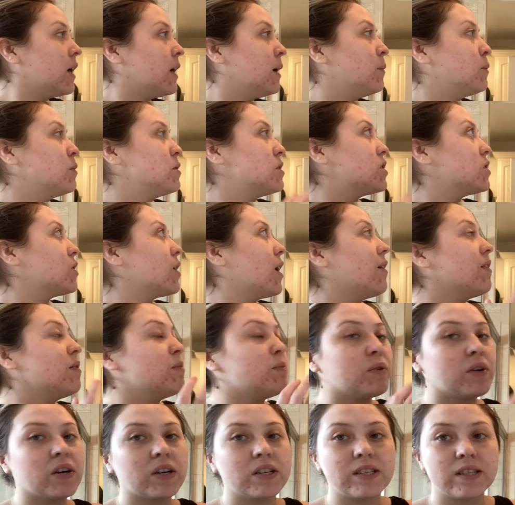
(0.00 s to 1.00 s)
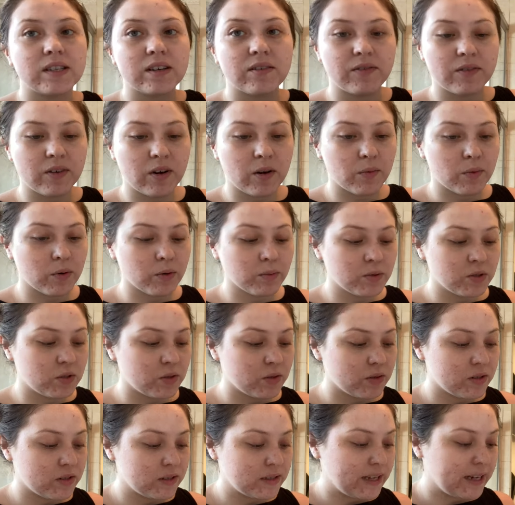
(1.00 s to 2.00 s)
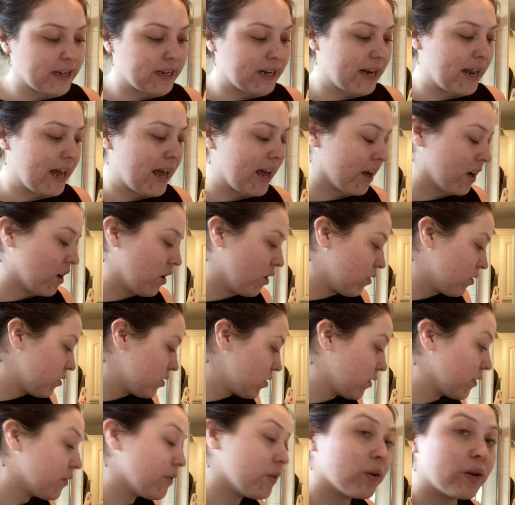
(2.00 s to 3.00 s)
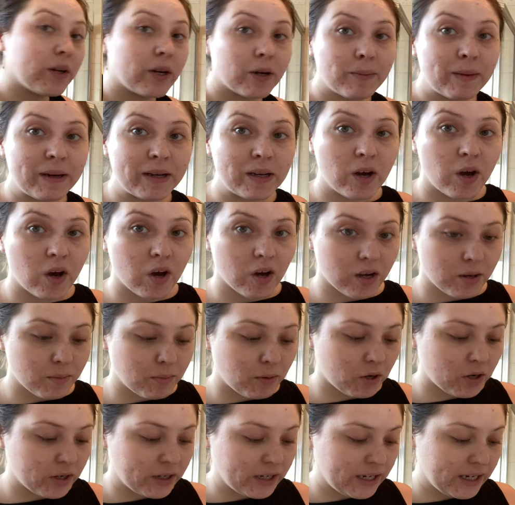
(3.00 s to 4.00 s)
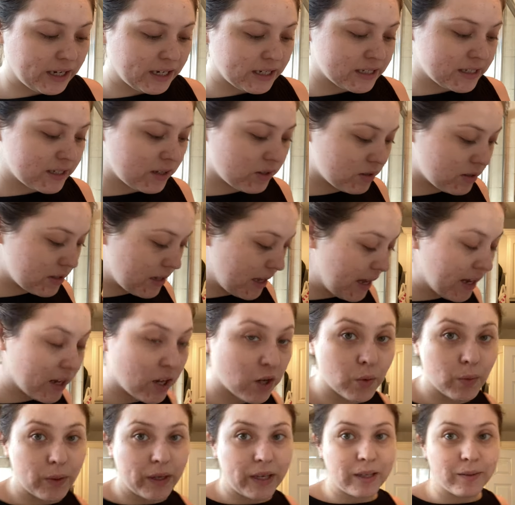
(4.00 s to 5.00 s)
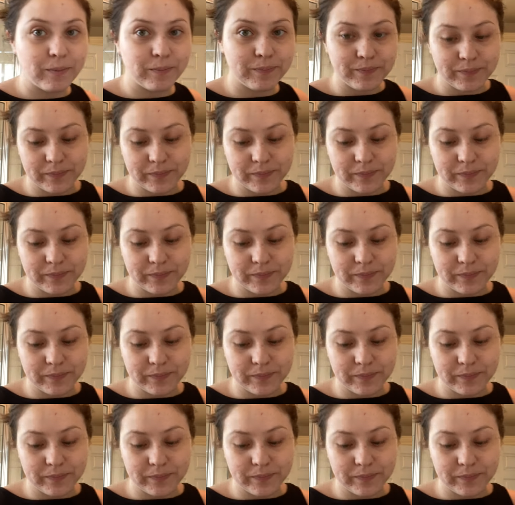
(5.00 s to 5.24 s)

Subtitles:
We still haven't put our stuff in our room, so it's like an echo. So if you hear my dog barking, it sounds echoey.